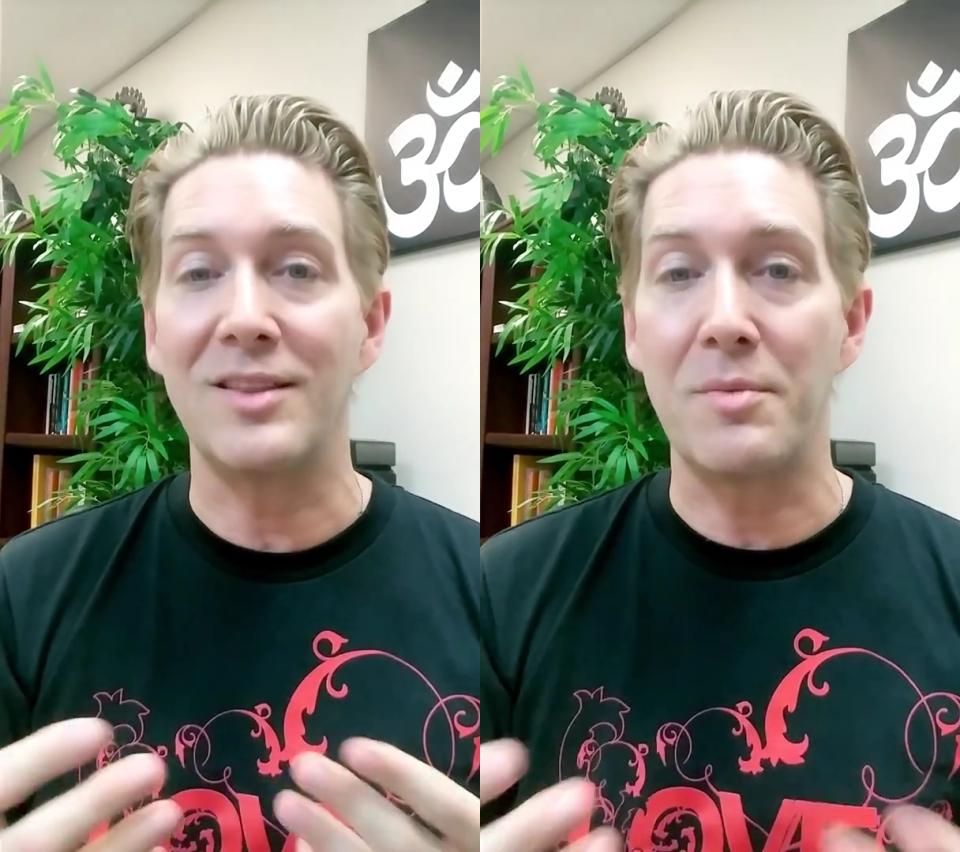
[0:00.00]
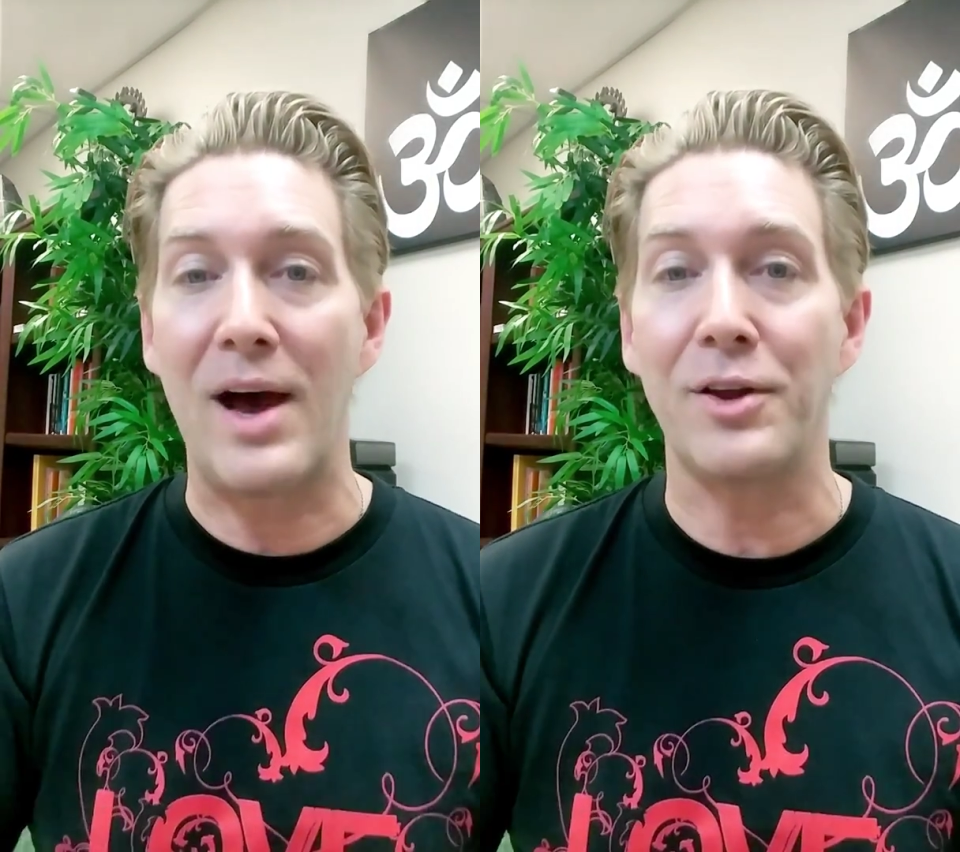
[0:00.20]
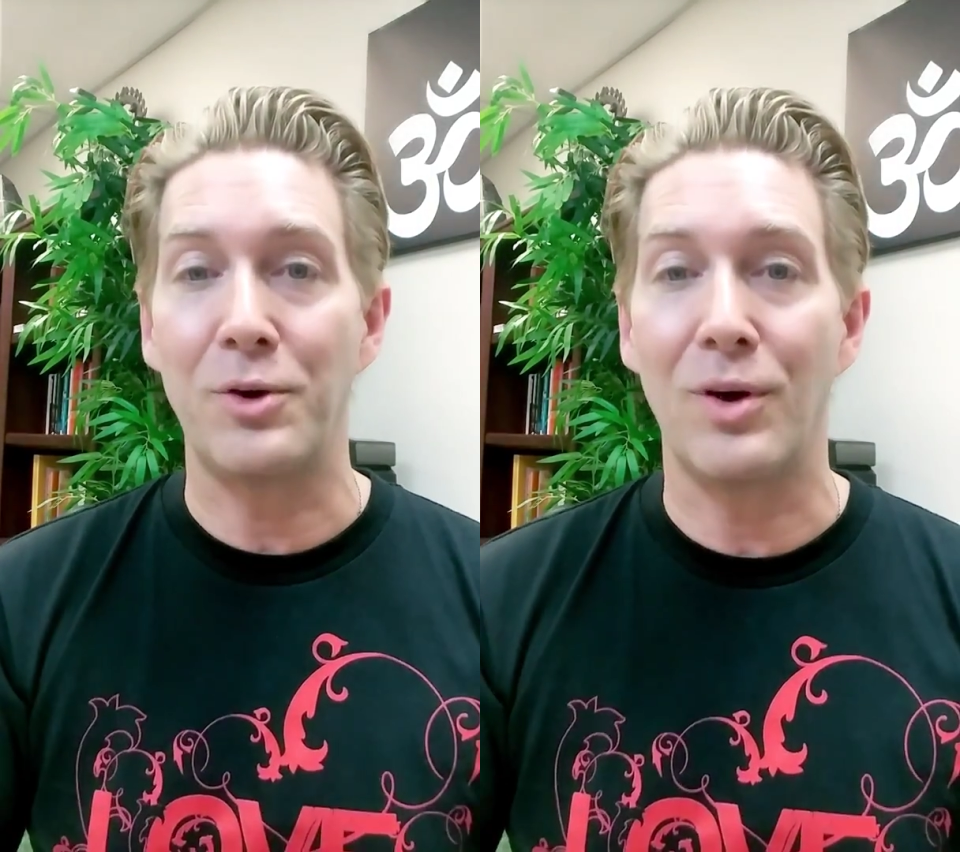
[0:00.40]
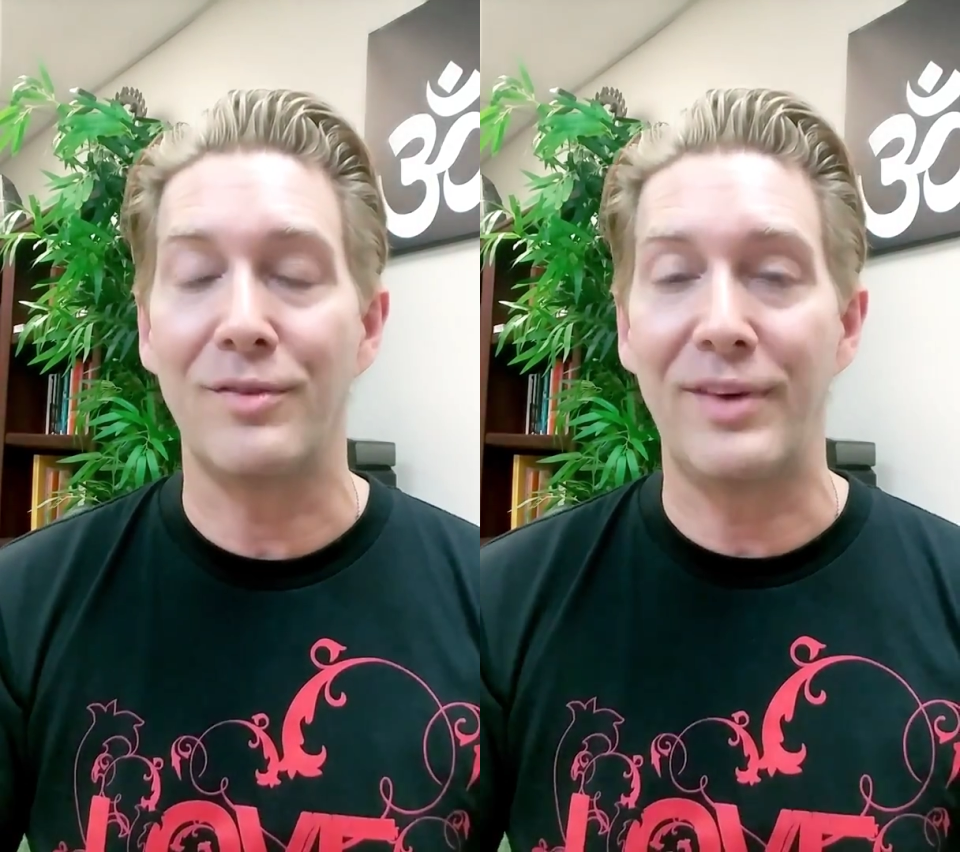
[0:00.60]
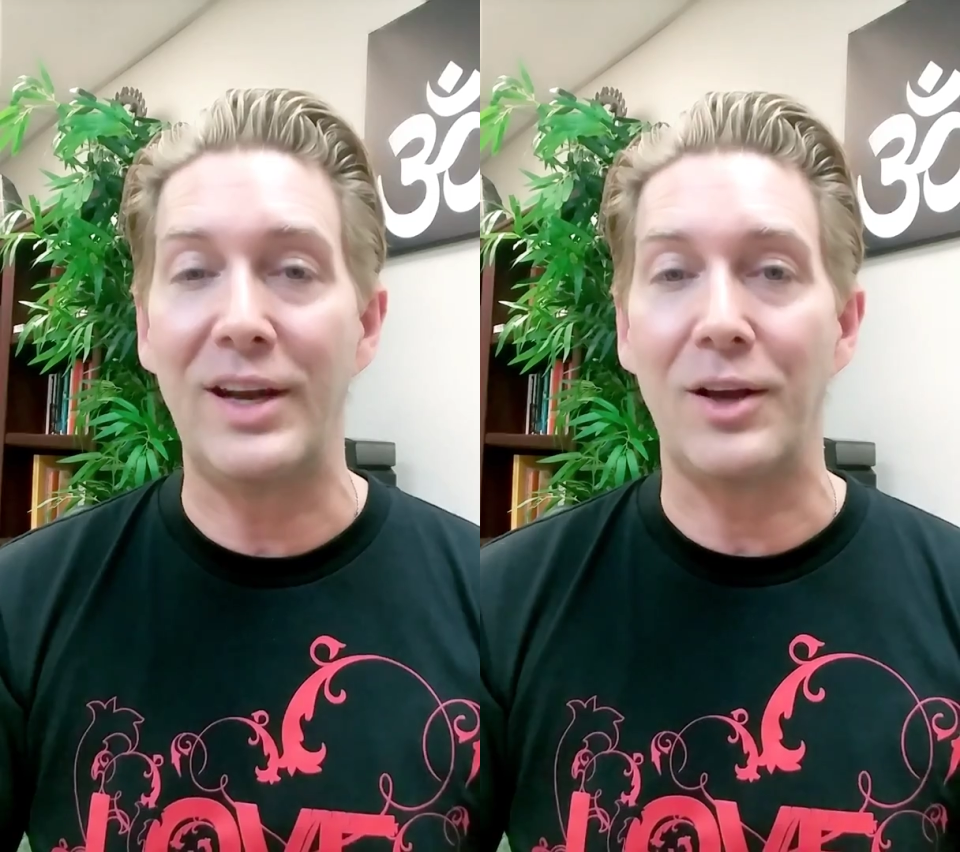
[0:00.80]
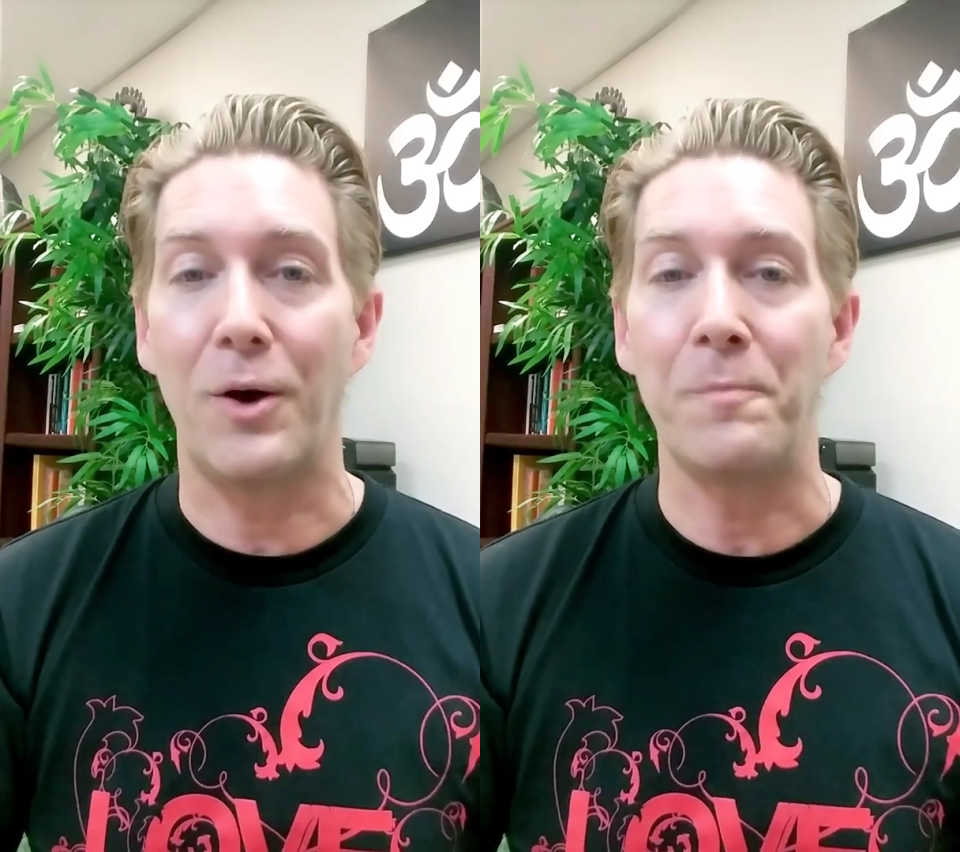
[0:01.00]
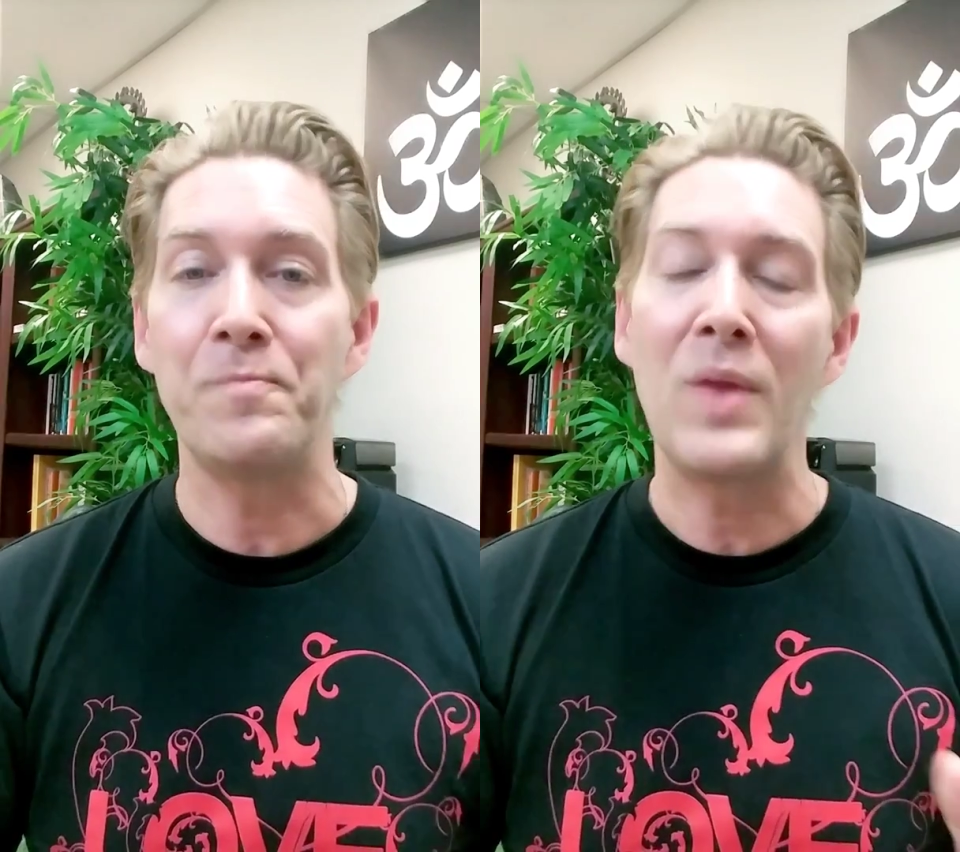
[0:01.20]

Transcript: them out here on video?